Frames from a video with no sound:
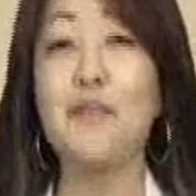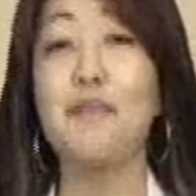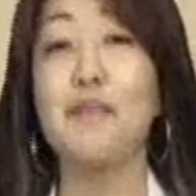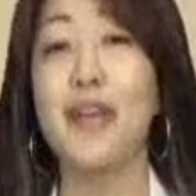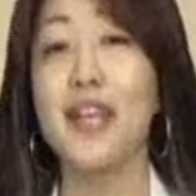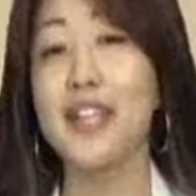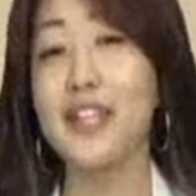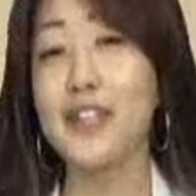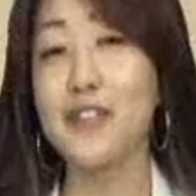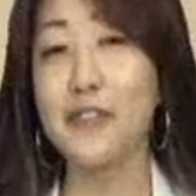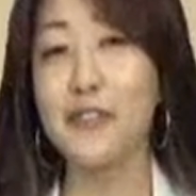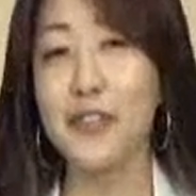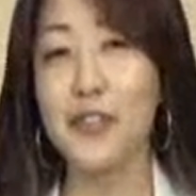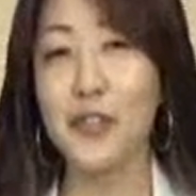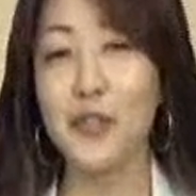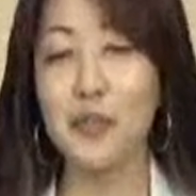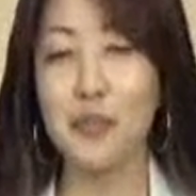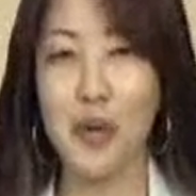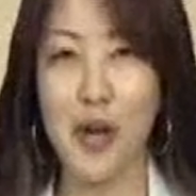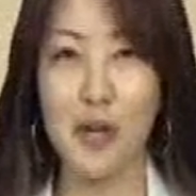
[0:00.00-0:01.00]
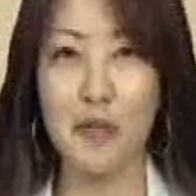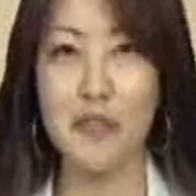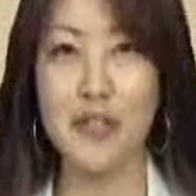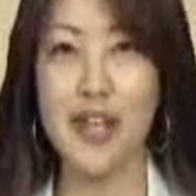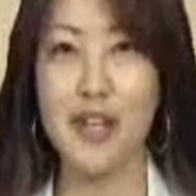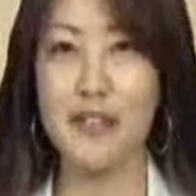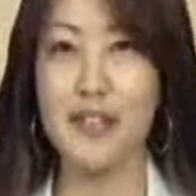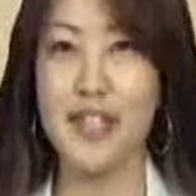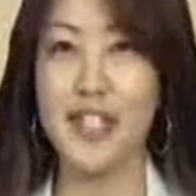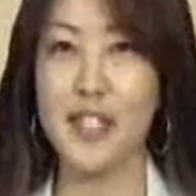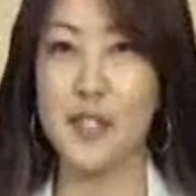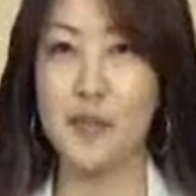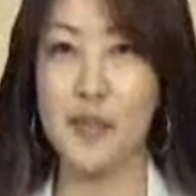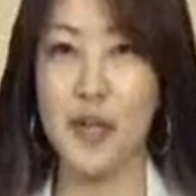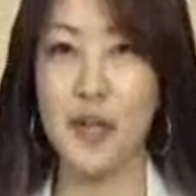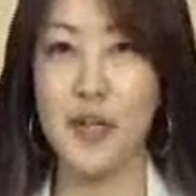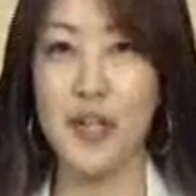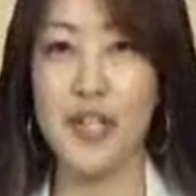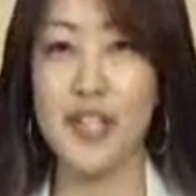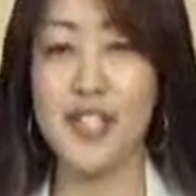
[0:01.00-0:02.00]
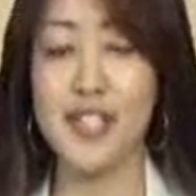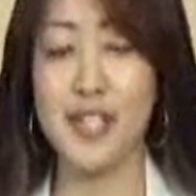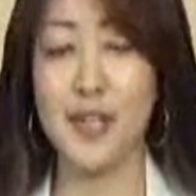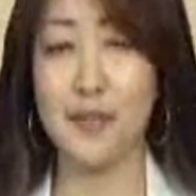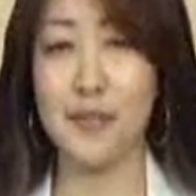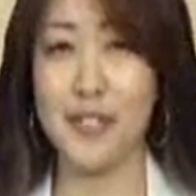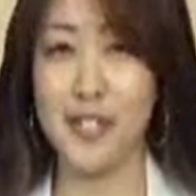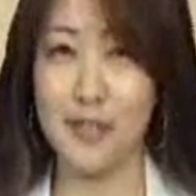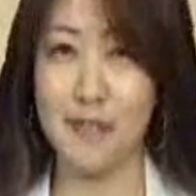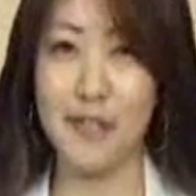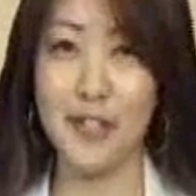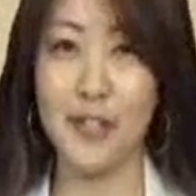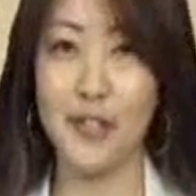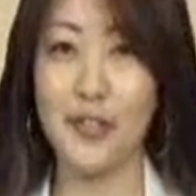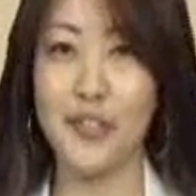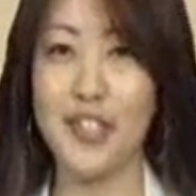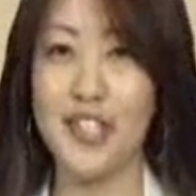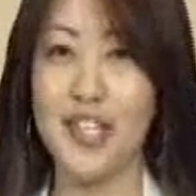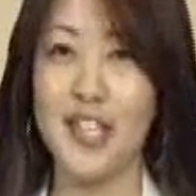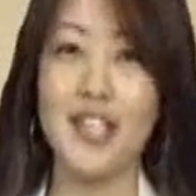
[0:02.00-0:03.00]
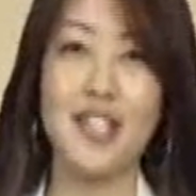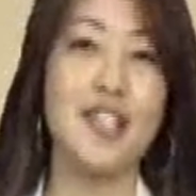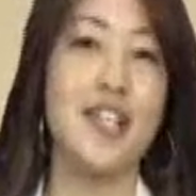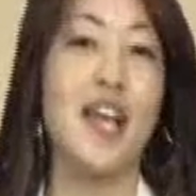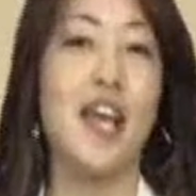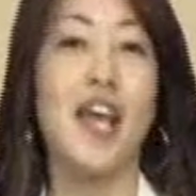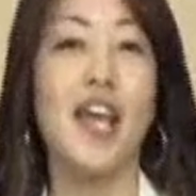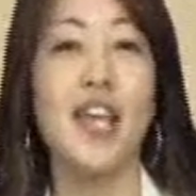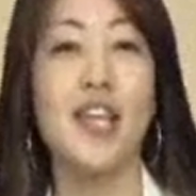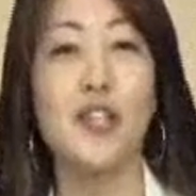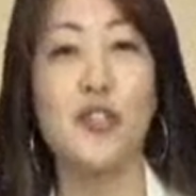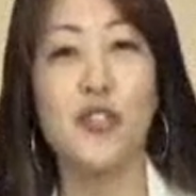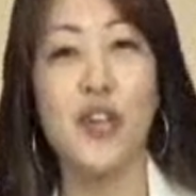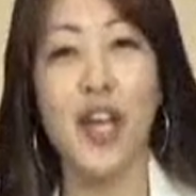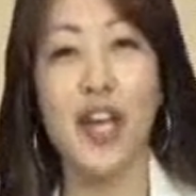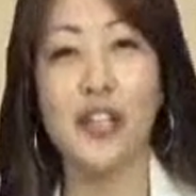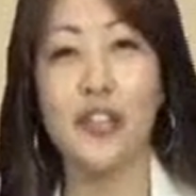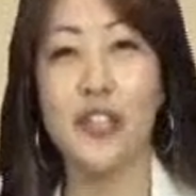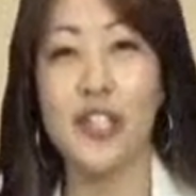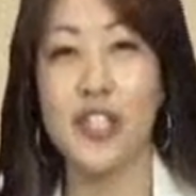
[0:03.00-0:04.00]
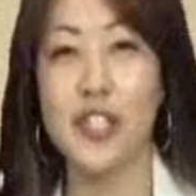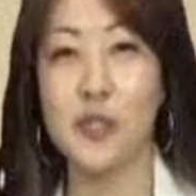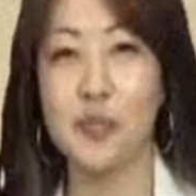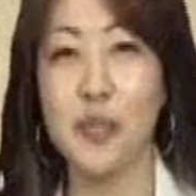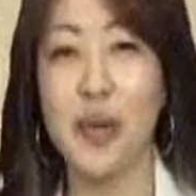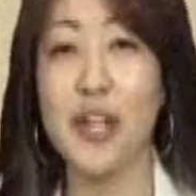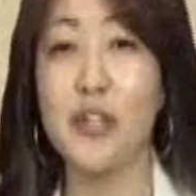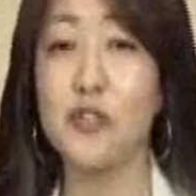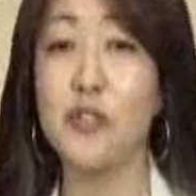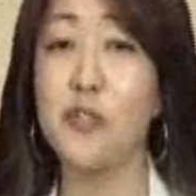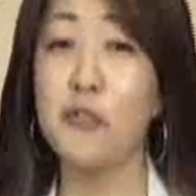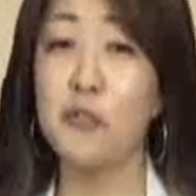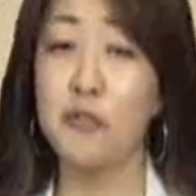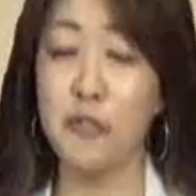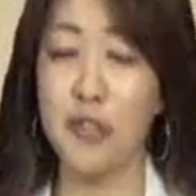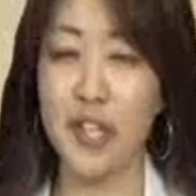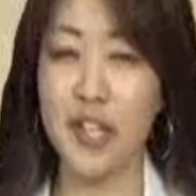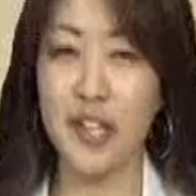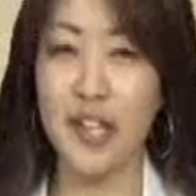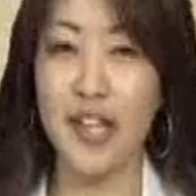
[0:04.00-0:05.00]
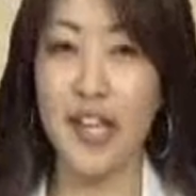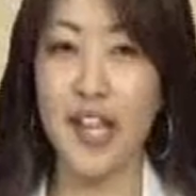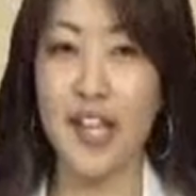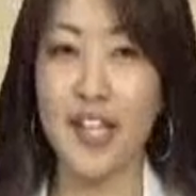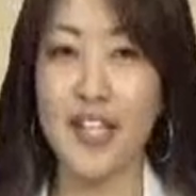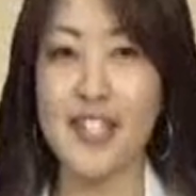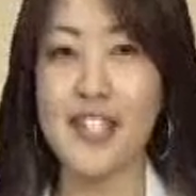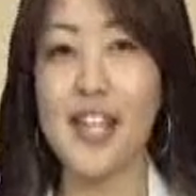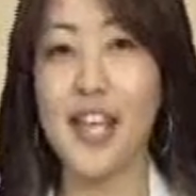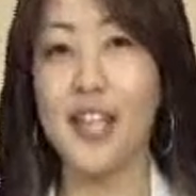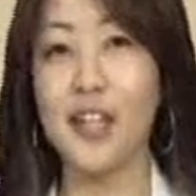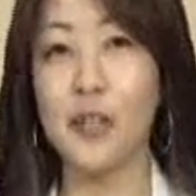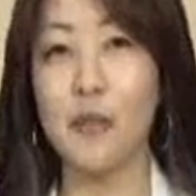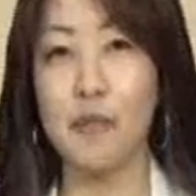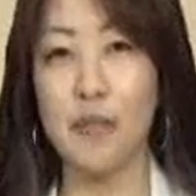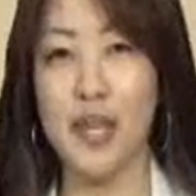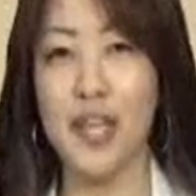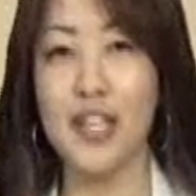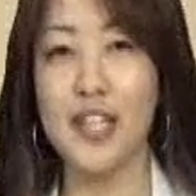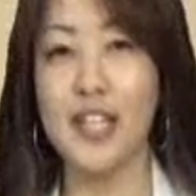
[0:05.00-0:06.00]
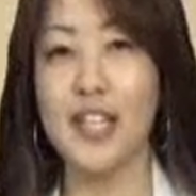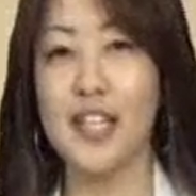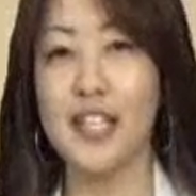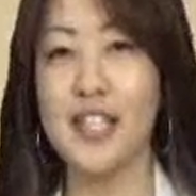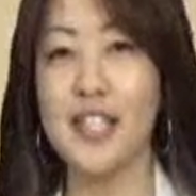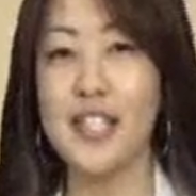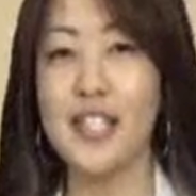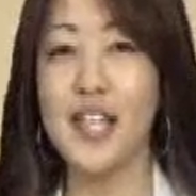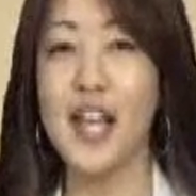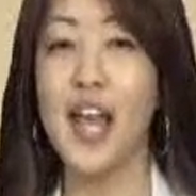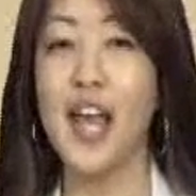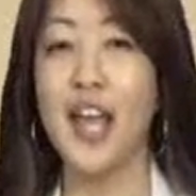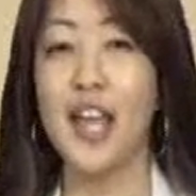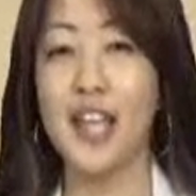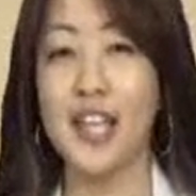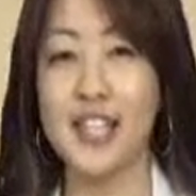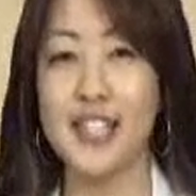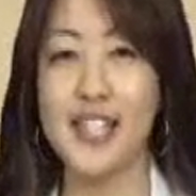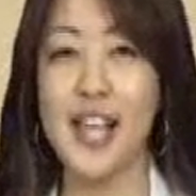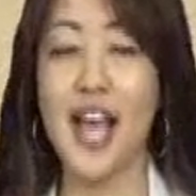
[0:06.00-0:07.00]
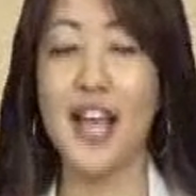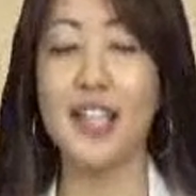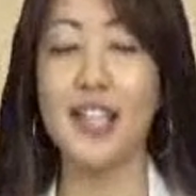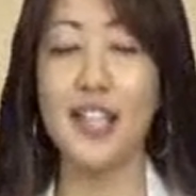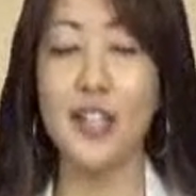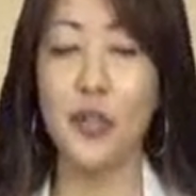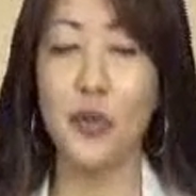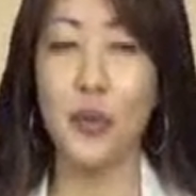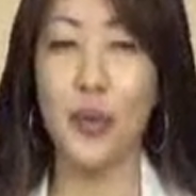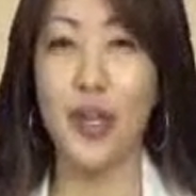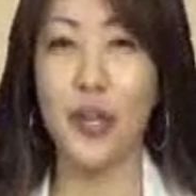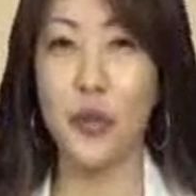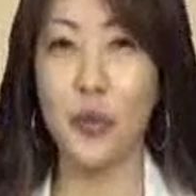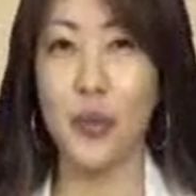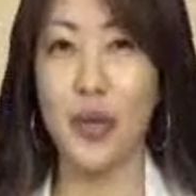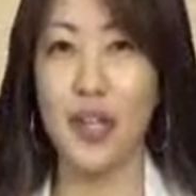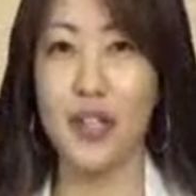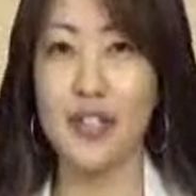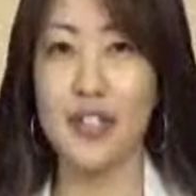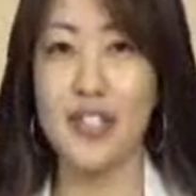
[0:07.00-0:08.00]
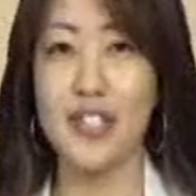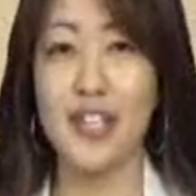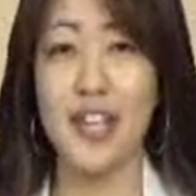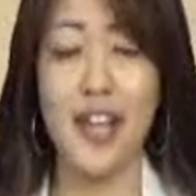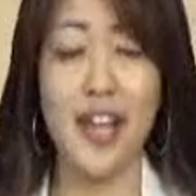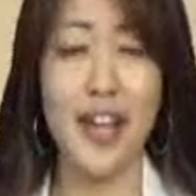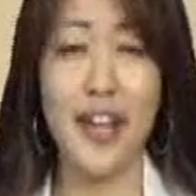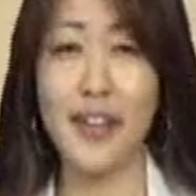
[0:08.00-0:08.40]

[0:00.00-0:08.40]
Many of you probably have experienced some difficulties in trying to express your feelings and opinions exactly the way you want.